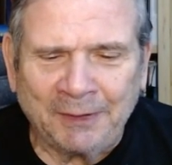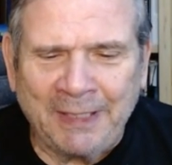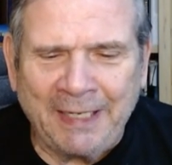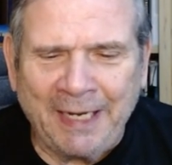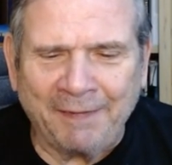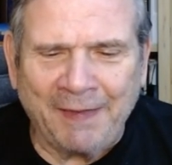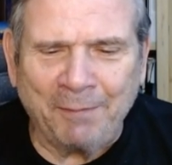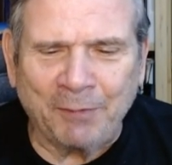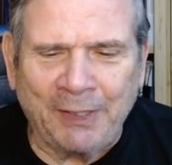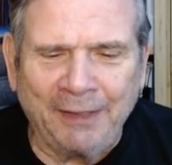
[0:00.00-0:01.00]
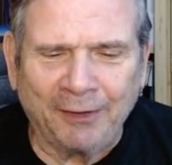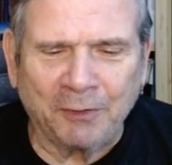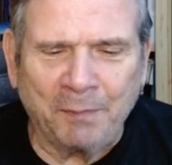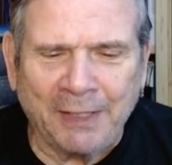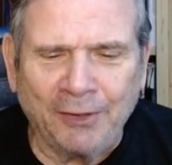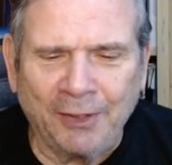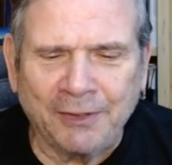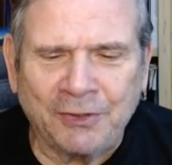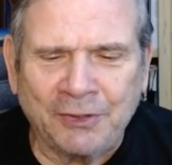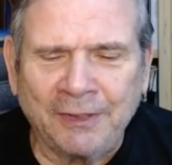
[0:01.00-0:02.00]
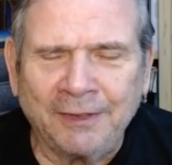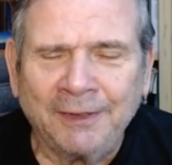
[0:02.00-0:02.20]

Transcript: he had them killed because